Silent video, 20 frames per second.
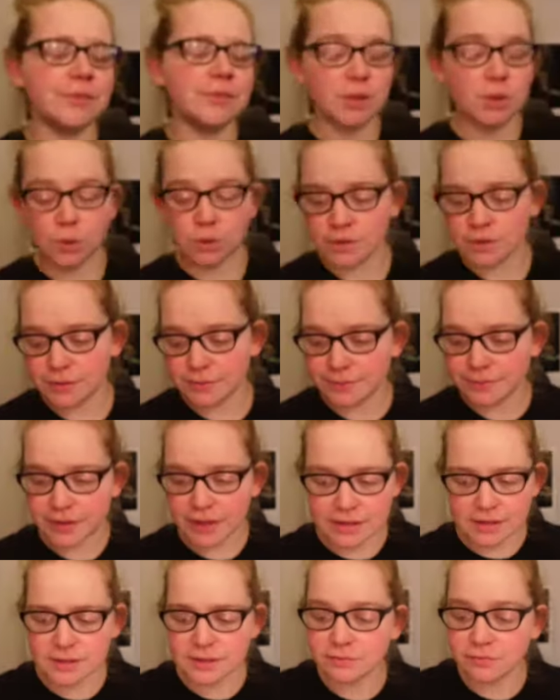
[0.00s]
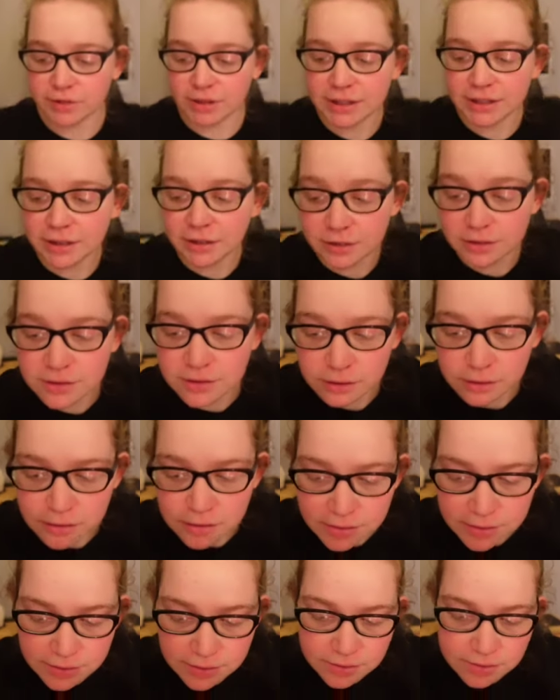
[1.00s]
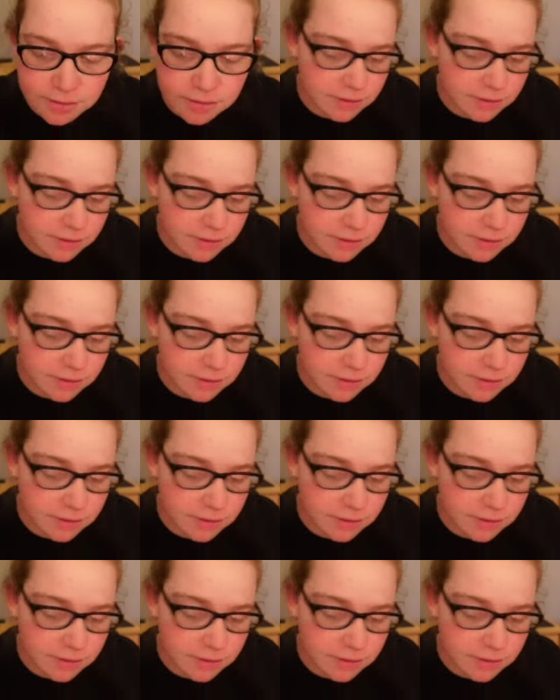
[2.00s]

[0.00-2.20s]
sauce. That's really good sauce.